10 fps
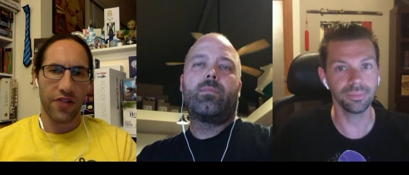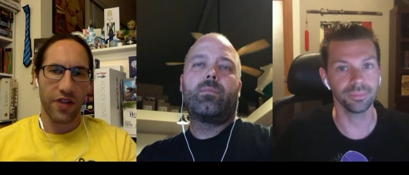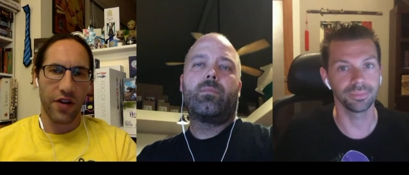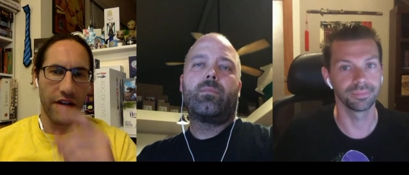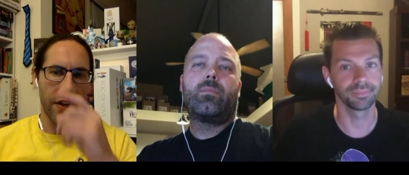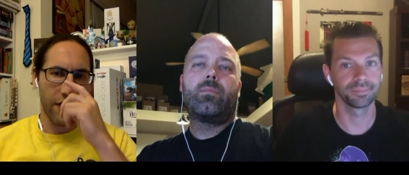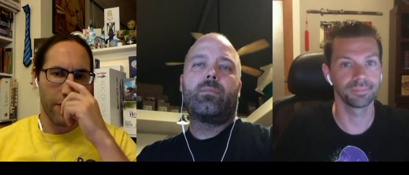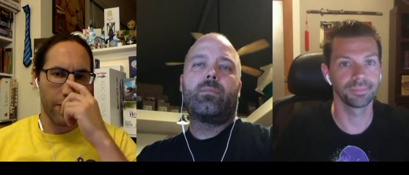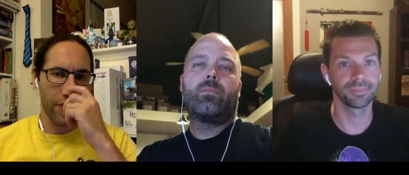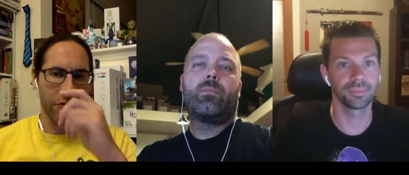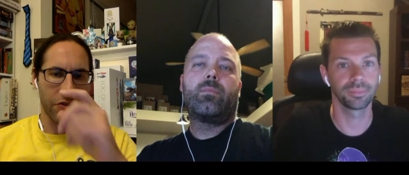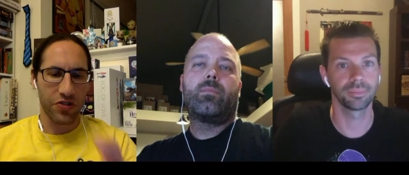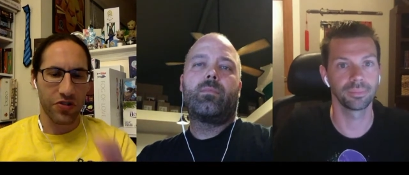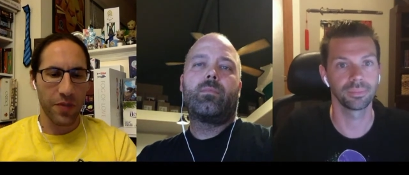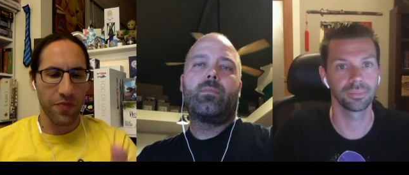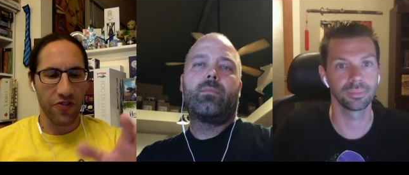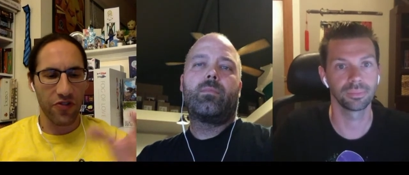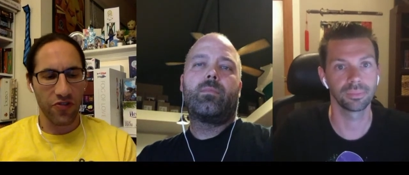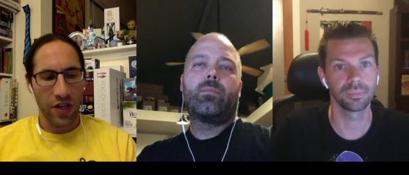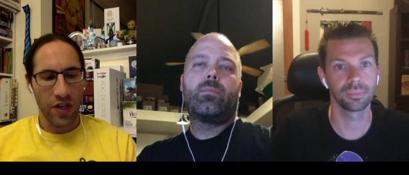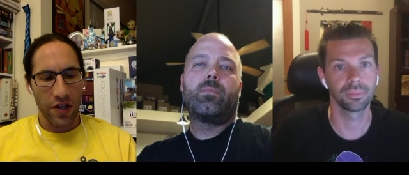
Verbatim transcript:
Speaker 1: thing I'll add, and then I want to go into your tips, is there's